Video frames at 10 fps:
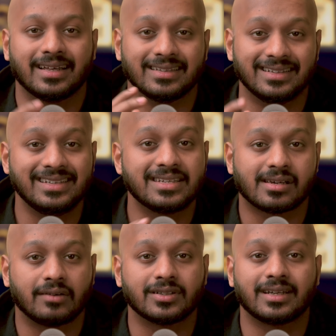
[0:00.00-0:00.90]
These
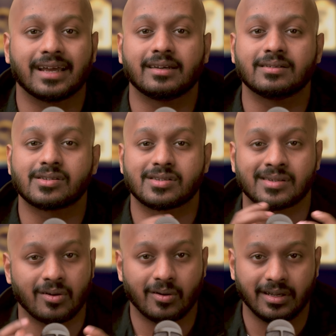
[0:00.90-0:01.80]
cover technical
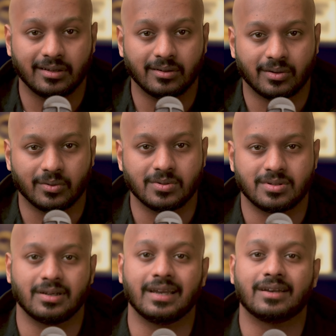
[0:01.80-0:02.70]
security controls
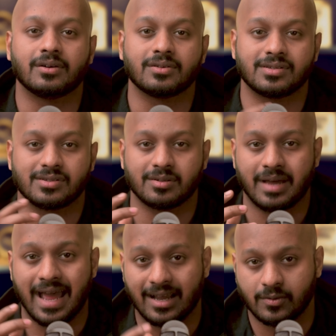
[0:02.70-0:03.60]
related to system
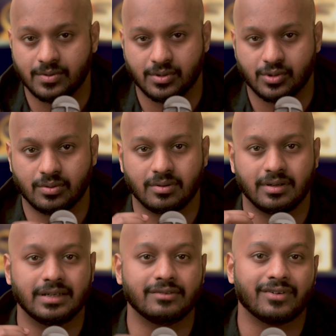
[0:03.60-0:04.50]
acquisition,
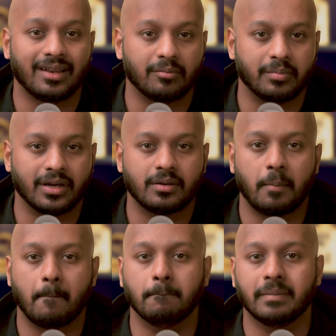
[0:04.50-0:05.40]
development,
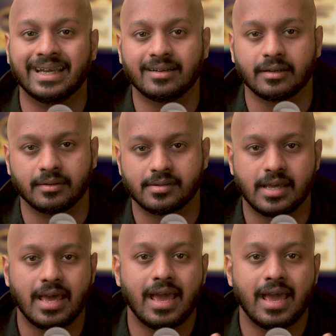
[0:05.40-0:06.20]
maintenance,